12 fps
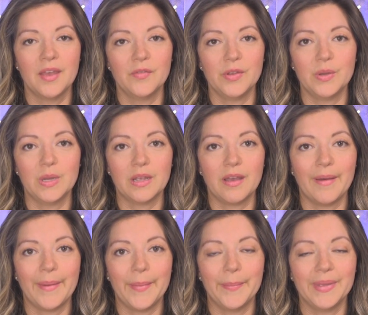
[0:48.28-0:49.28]
for you to
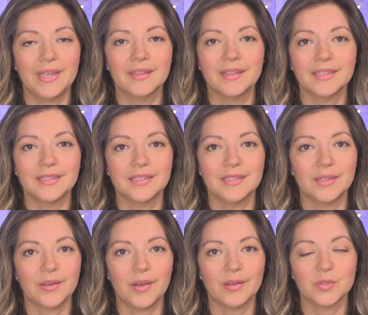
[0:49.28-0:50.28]
come and listen to
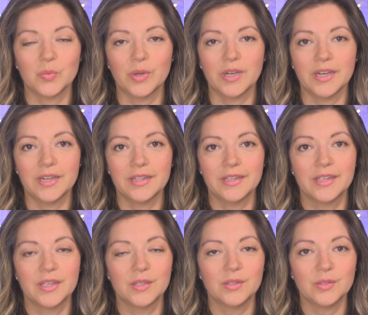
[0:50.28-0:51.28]
God's Word.
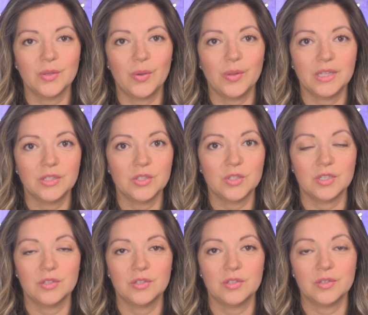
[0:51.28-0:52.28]
So let's
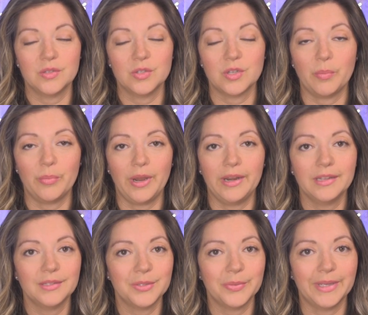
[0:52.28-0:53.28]
just jump right
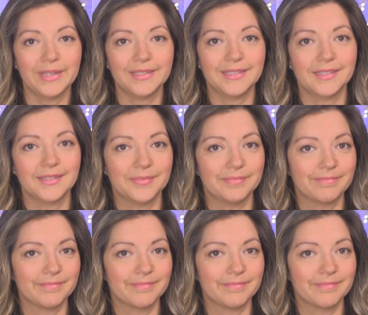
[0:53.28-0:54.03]
into it.